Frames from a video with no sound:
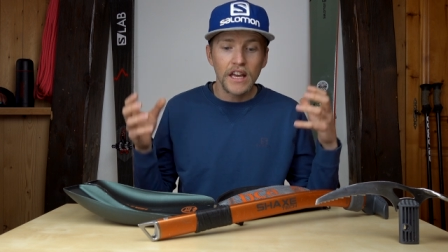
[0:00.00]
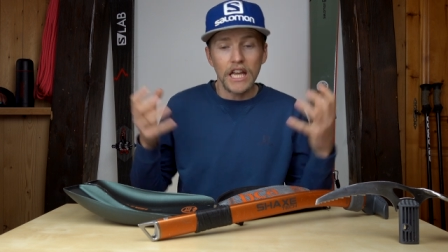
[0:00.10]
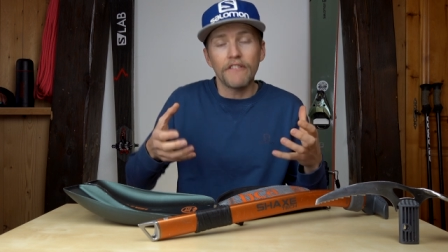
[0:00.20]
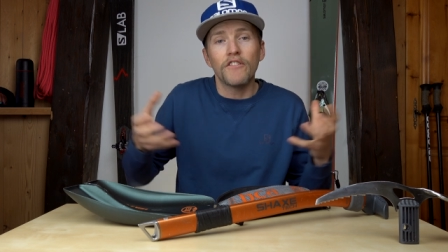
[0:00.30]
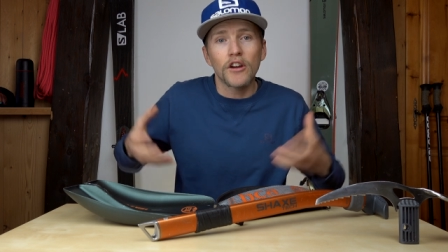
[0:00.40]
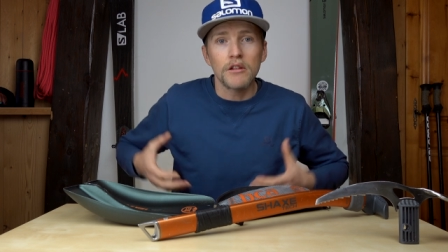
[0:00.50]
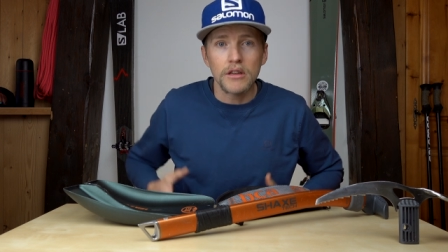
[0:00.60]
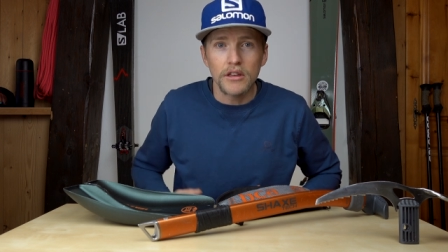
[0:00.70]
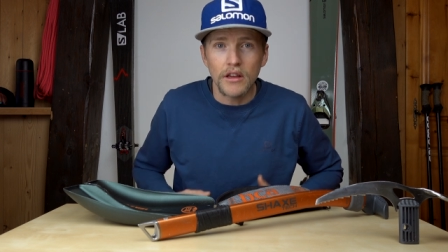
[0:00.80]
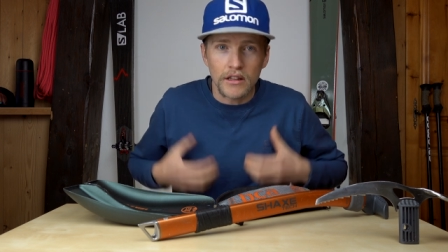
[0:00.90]
if you're going to
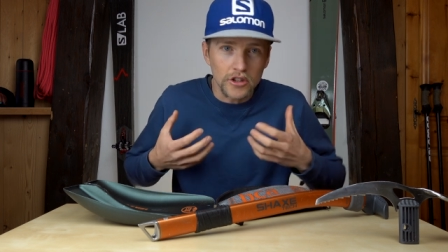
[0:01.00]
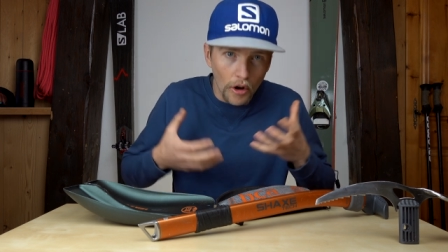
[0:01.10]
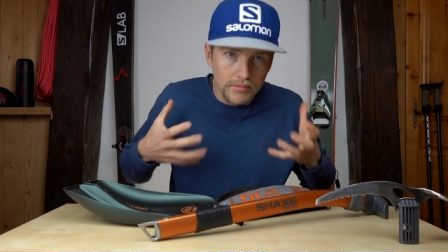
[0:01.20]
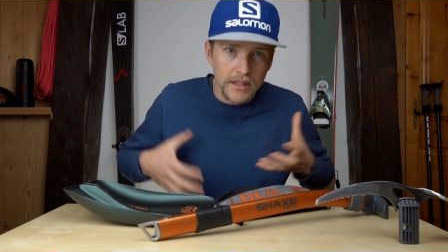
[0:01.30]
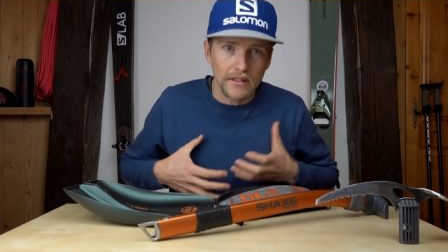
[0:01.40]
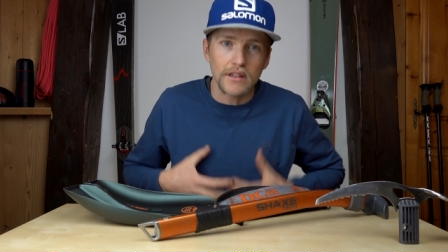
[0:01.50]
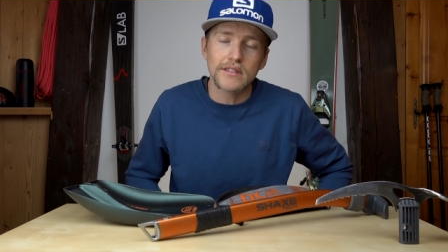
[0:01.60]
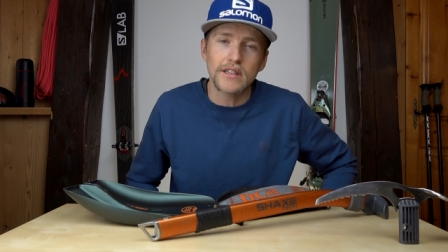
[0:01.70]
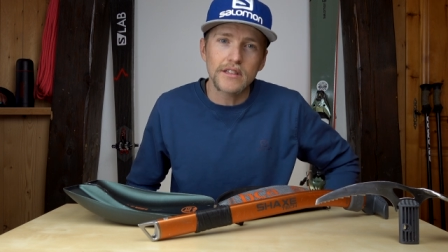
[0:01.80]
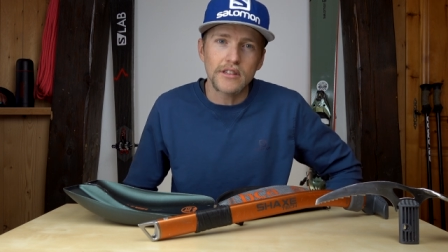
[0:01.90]
be adopting this
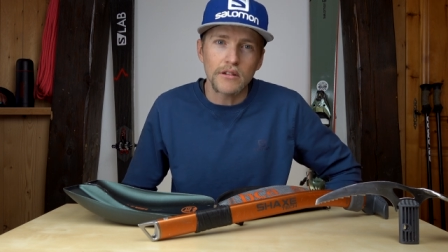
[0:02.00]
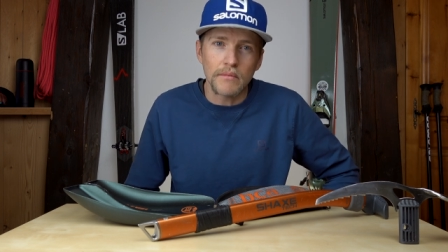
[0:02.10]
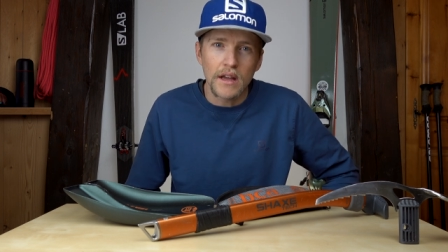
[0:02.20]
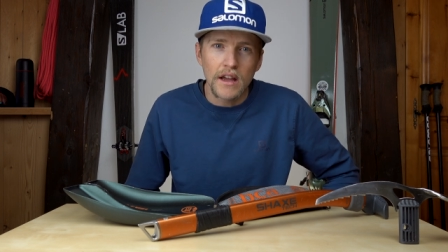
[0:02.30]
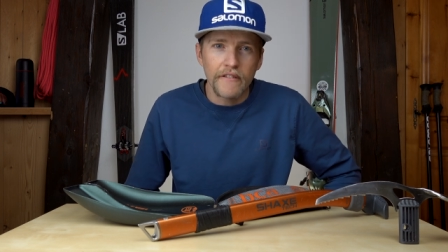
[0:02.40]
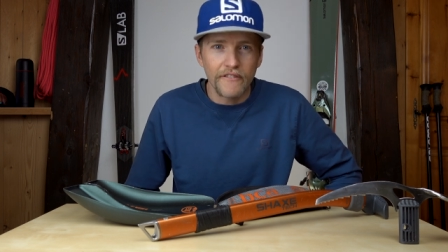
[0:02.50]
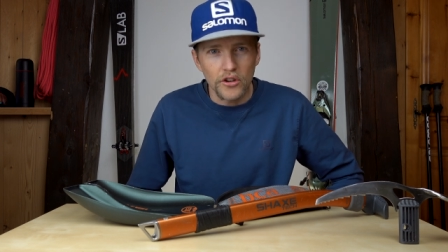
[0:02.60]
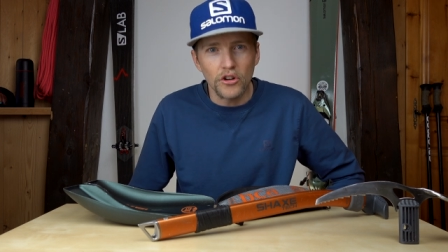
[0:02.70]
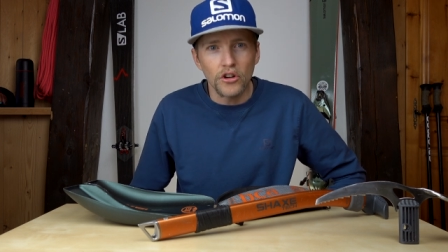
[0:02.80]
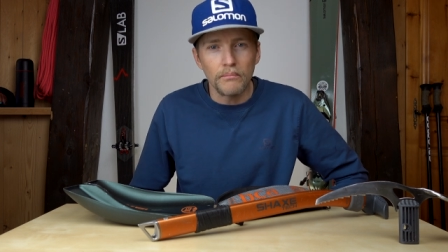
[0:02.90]
system for
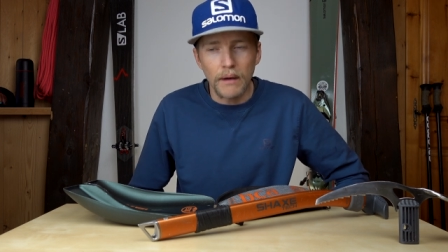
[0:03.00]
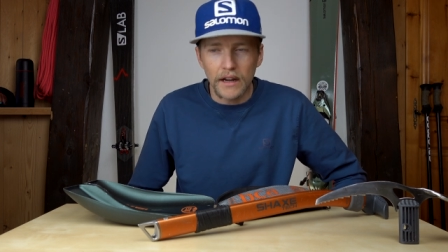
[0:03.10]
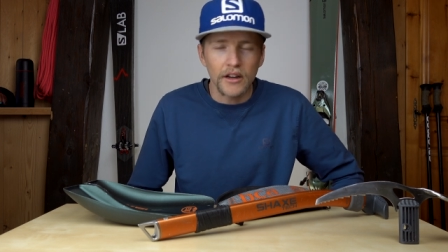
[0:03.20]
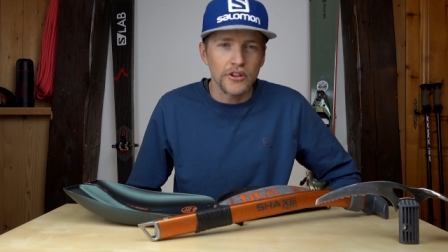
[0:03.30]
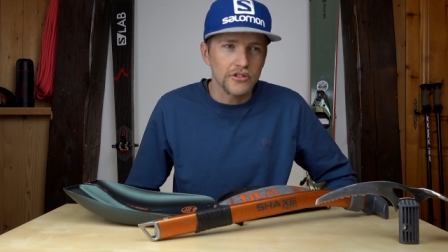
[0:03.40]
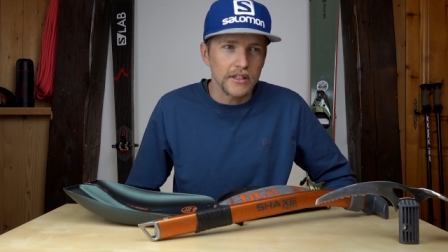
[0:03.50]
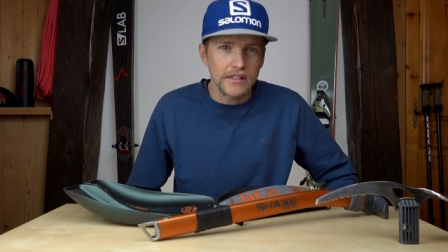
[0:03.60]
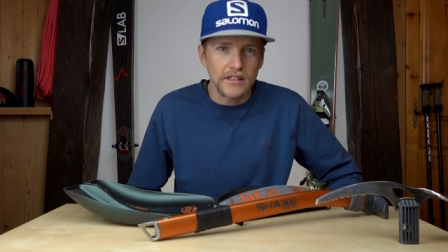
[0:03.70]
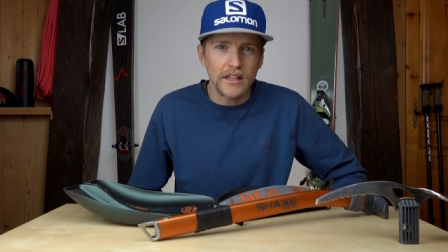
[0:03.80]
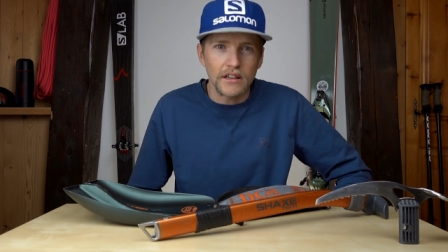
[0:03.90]
your backcountry
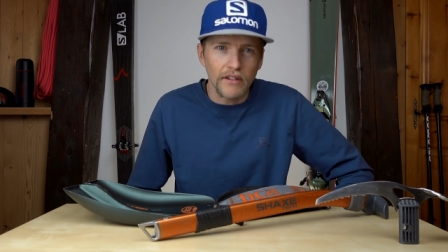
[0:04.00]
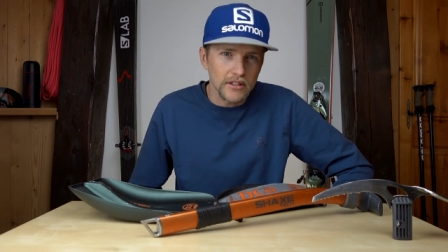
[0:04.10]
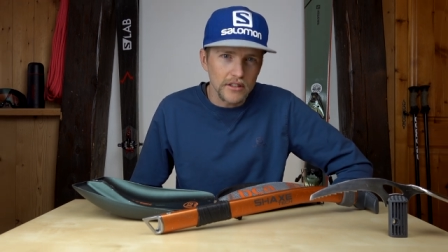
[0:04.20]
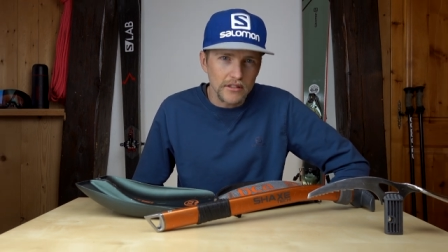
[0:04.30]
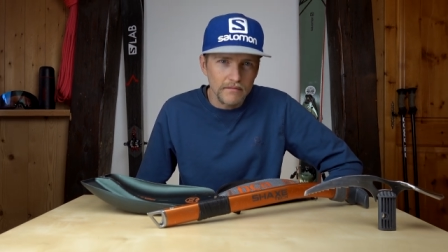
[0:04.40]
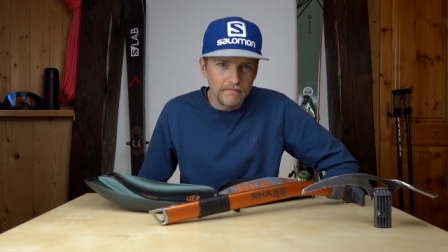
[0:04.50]
ski adventures.